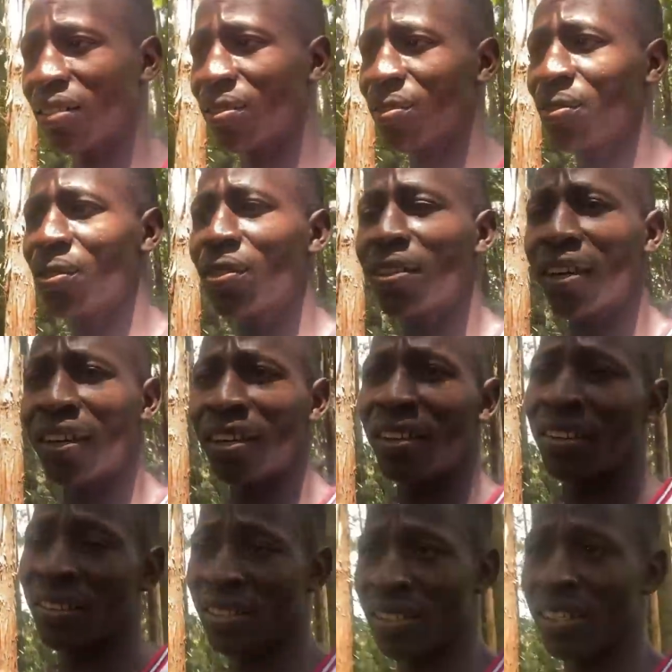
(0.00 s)
You know that,
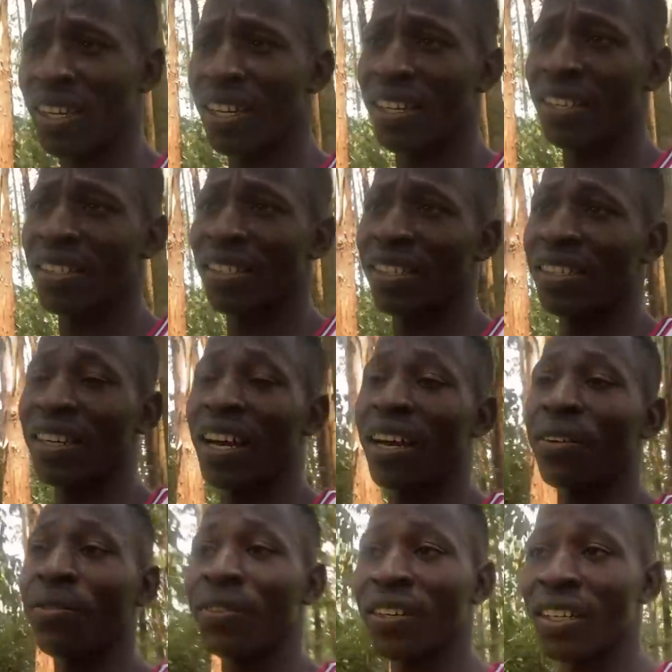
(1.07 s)
guys, in
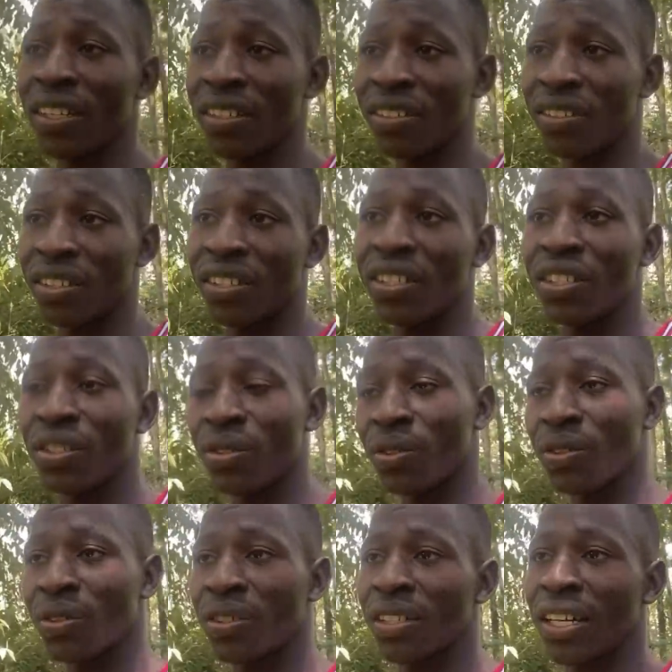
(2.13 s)
African traditional
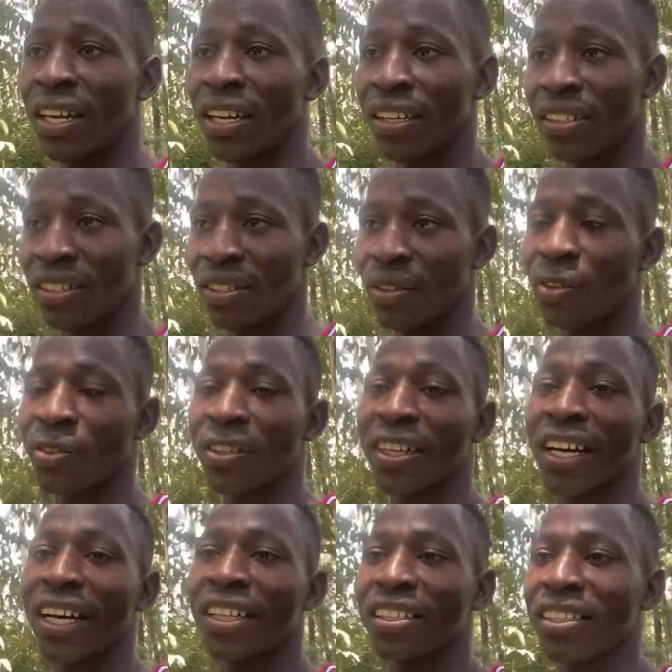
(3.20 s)
society or
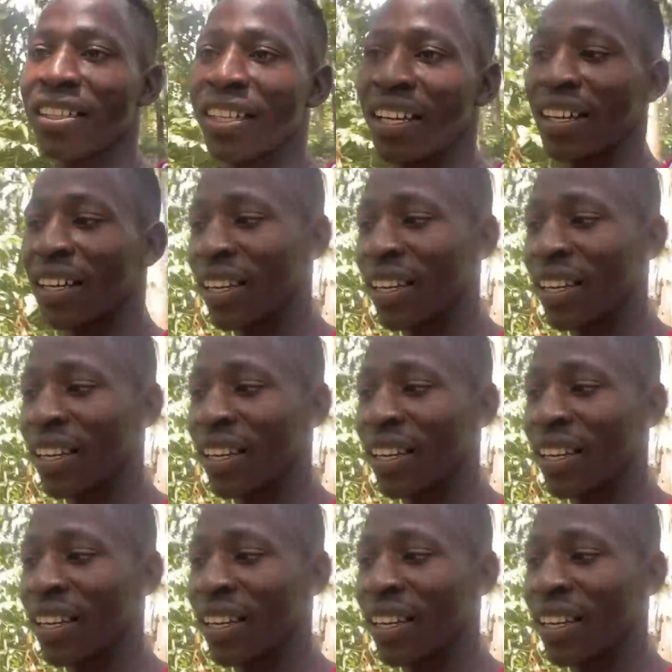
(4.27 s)
culture,